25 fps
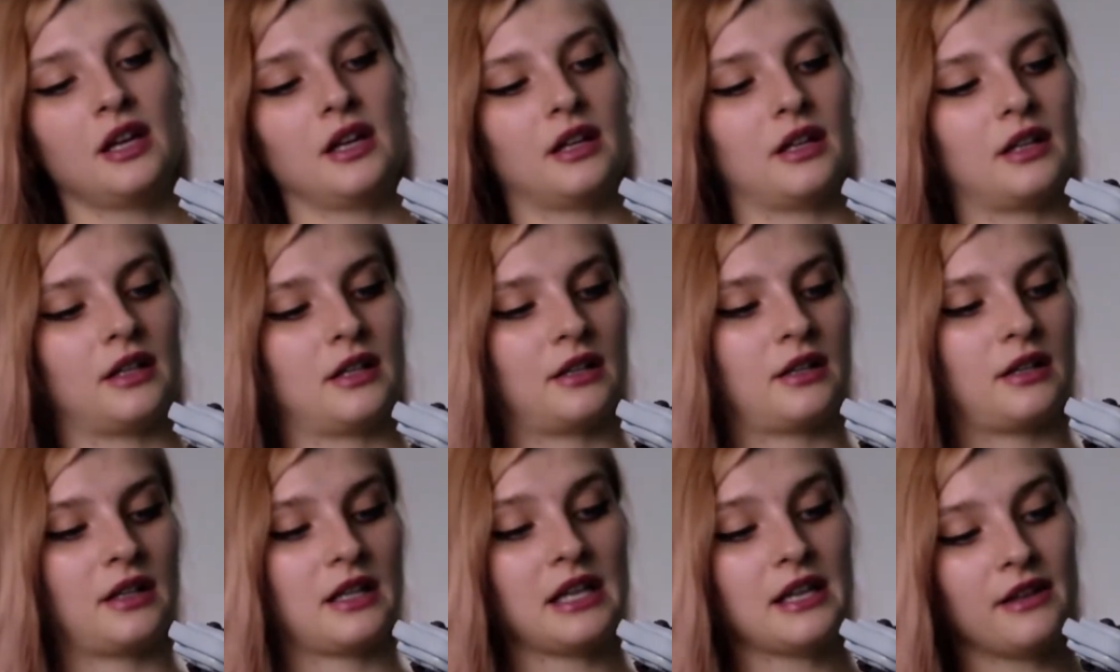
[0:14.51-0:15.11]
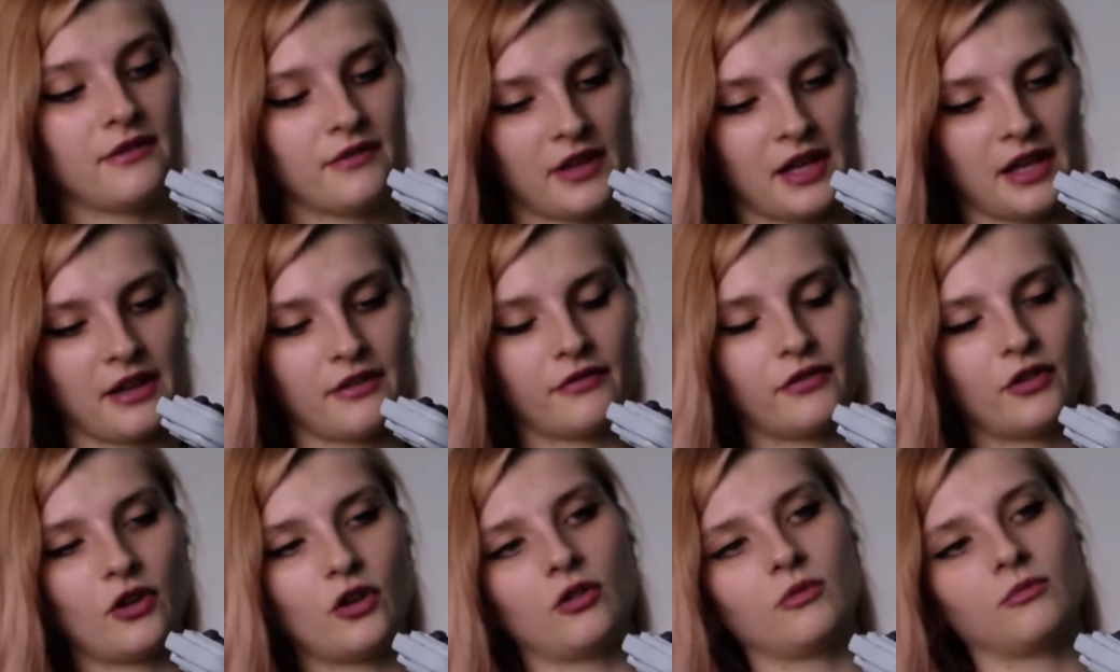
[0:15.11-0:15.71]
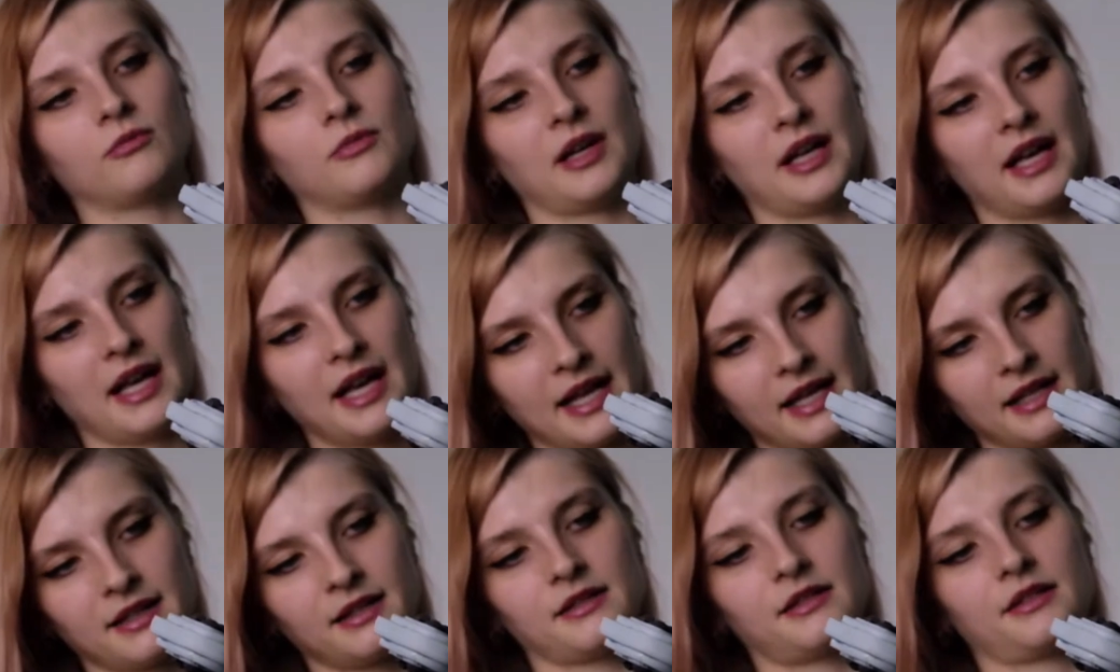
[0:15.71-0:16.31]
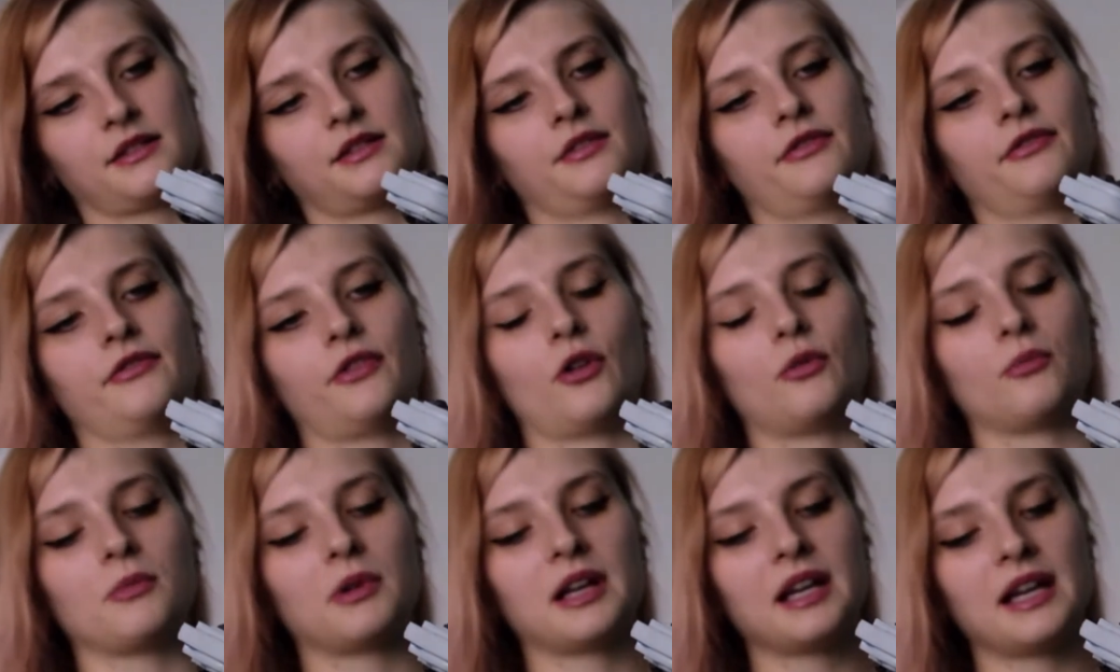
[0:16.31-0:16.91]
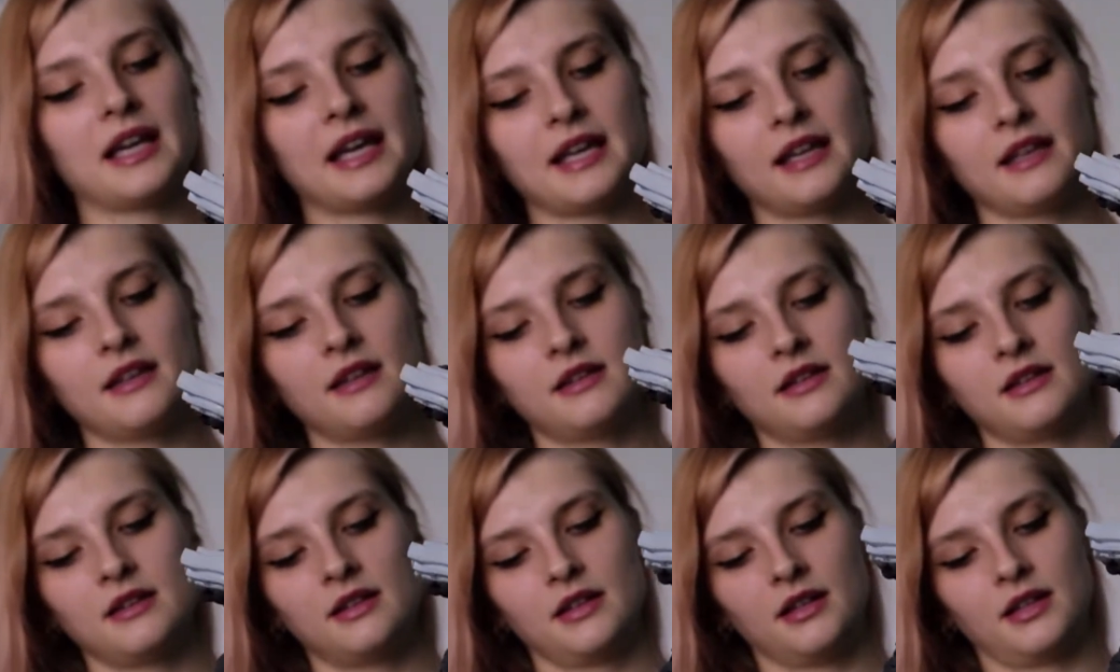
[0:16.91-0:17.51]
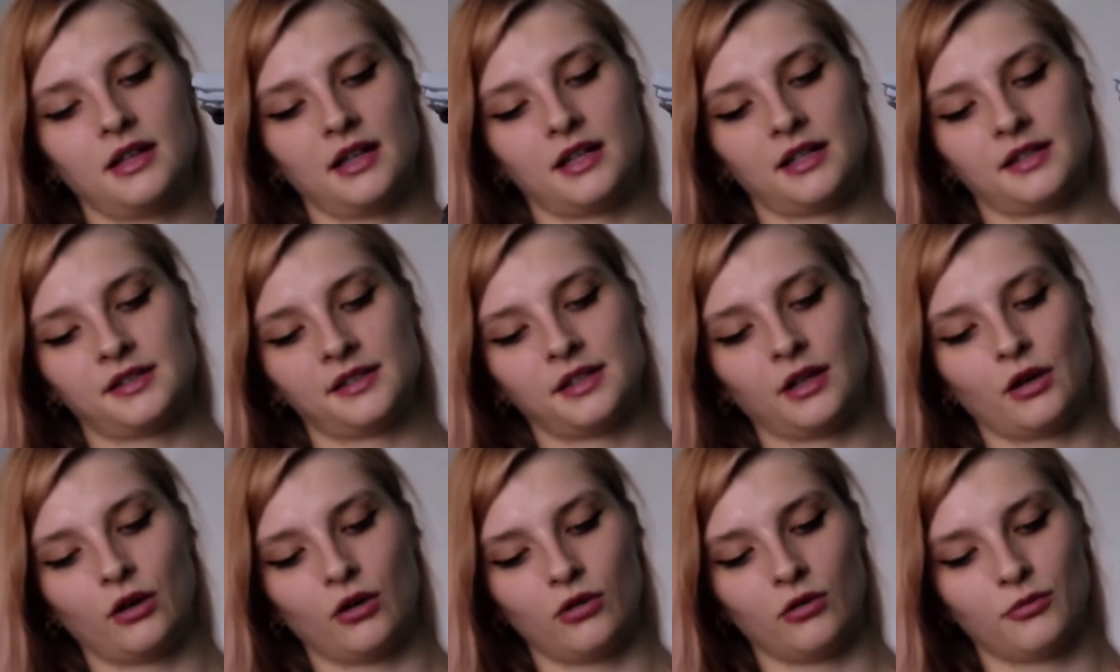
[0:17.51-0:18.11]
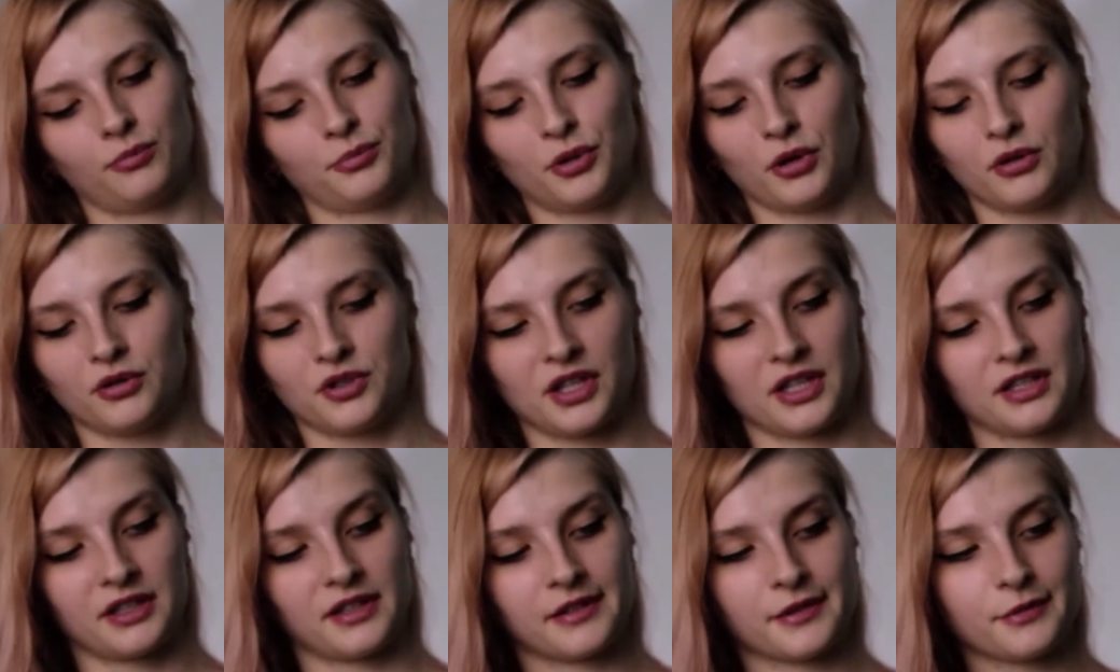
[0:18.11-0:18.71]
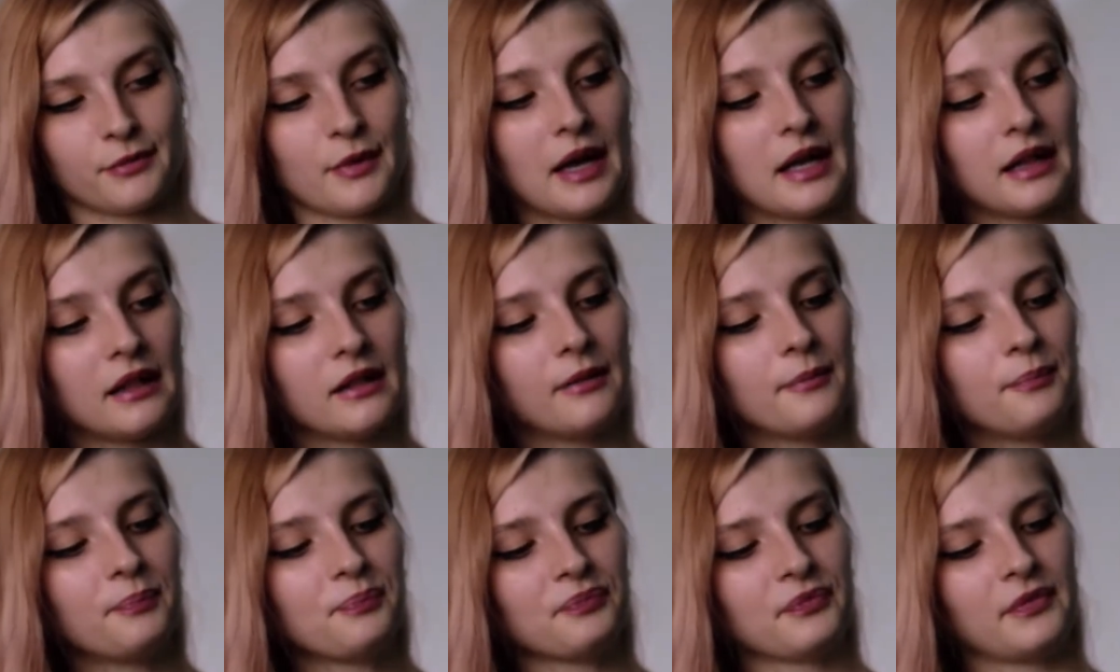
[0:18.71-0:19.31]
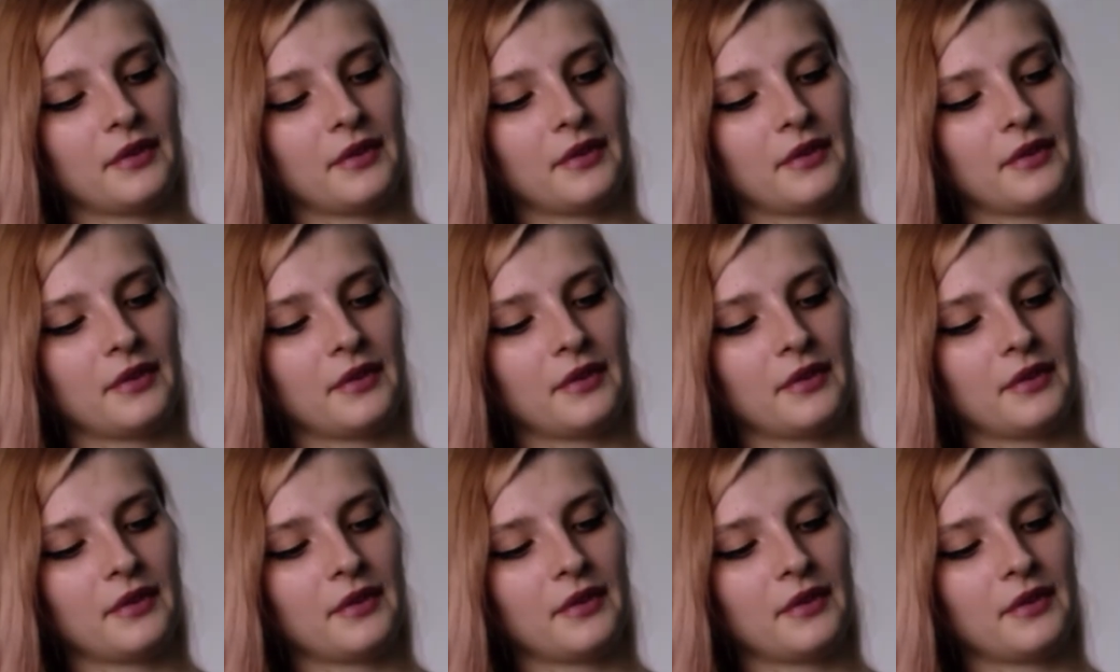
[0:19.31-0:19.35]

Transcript: EVA foam and foam clay as the whole project as well.